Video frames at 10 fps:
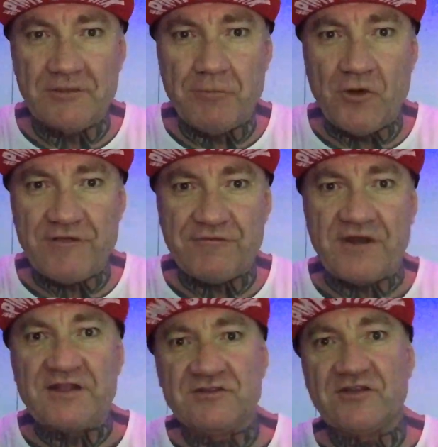a
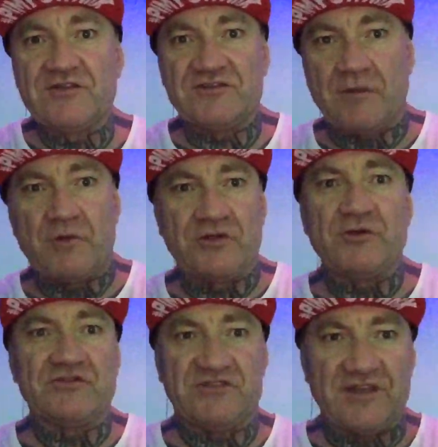boyfriend to someone who
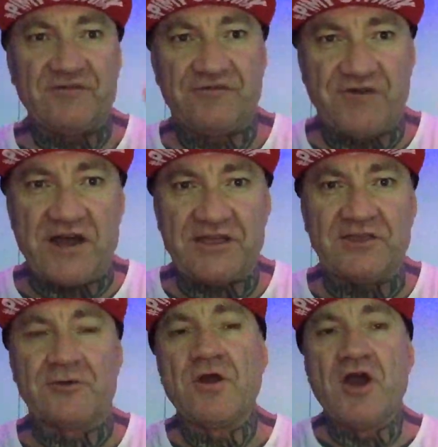has said, fuck
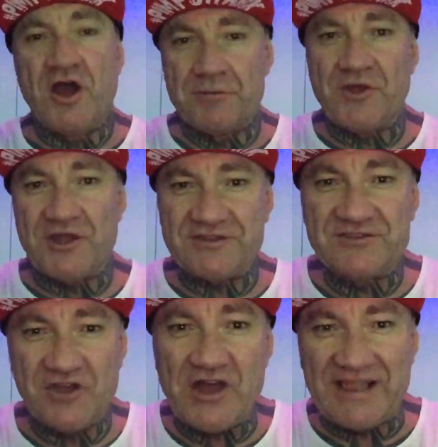you, I'm going to
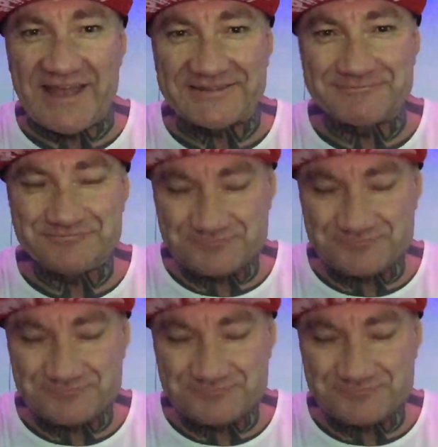Thailand.